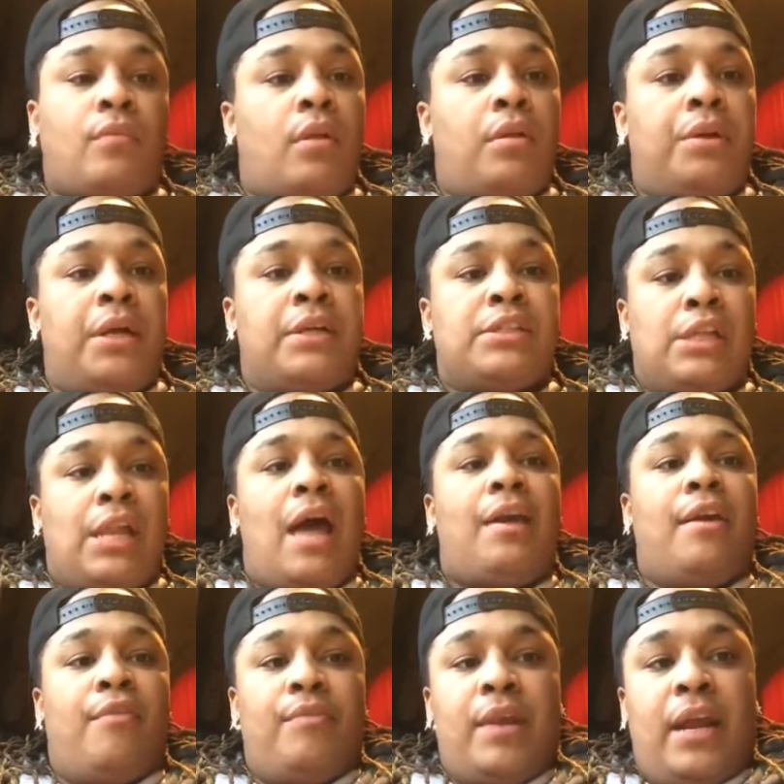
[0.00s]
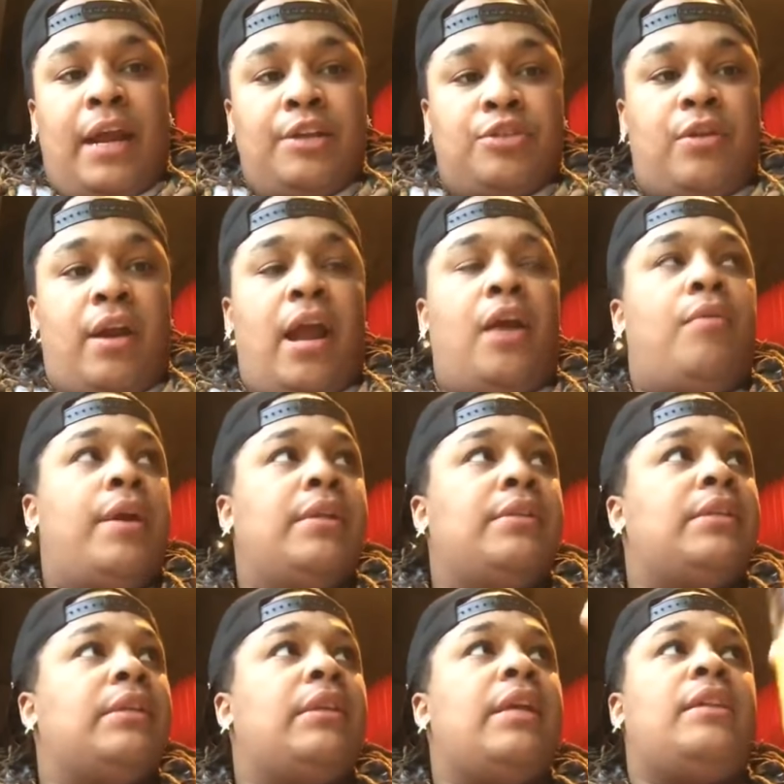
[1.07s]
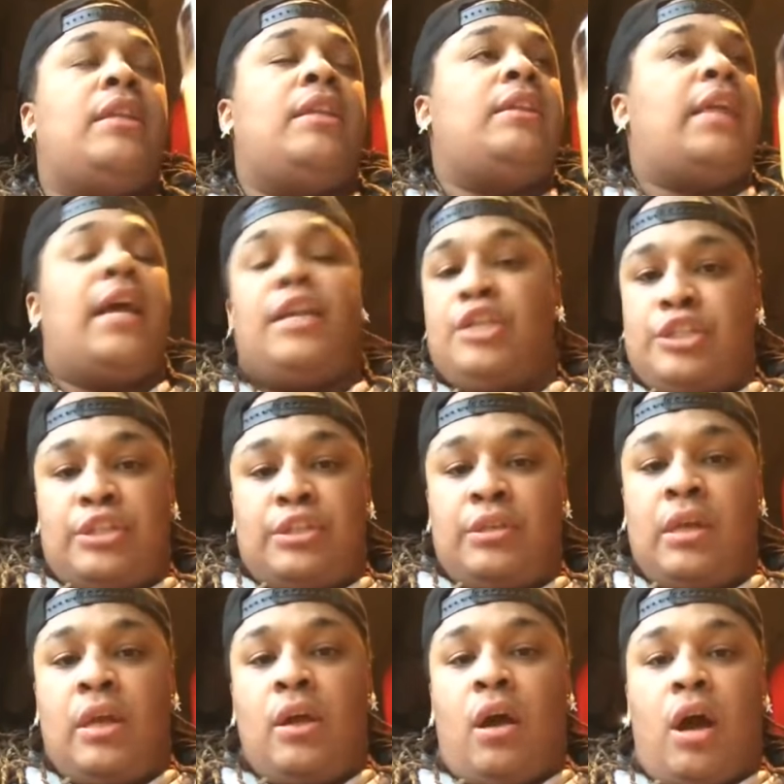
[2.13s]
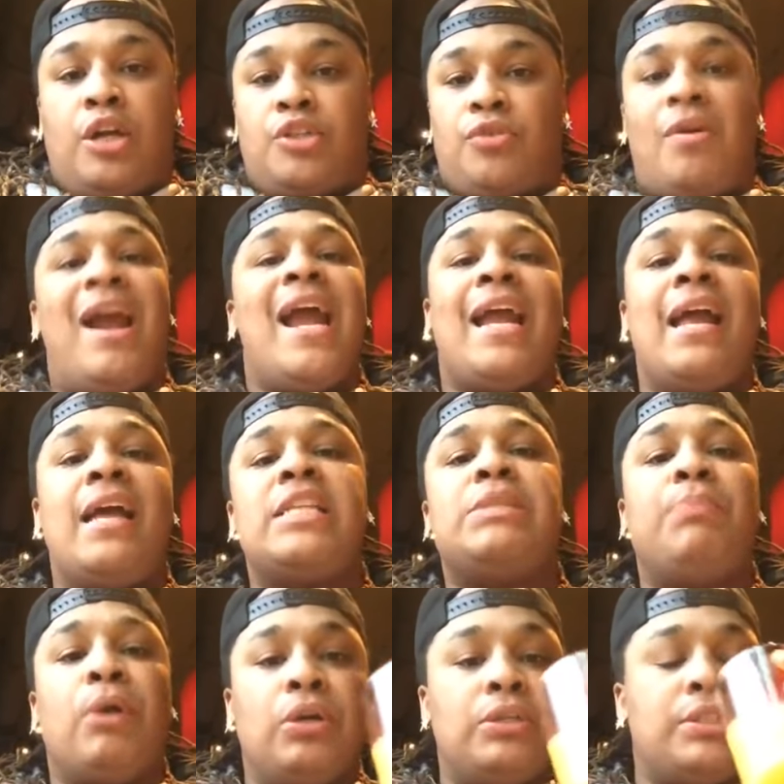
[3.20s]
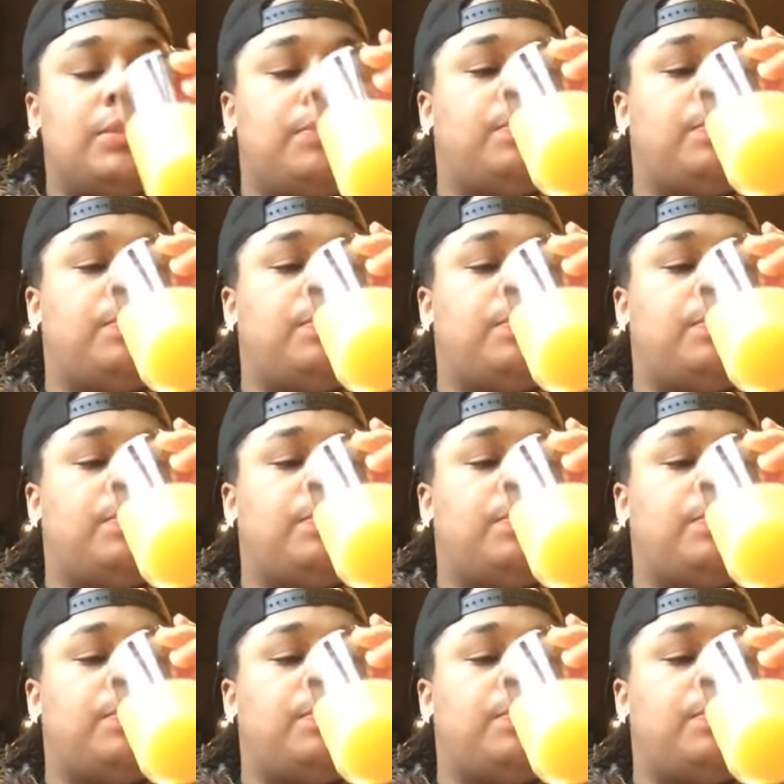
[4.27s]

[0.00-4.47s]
There's a lot of them that ain't drag queens and think that they just are drag experts.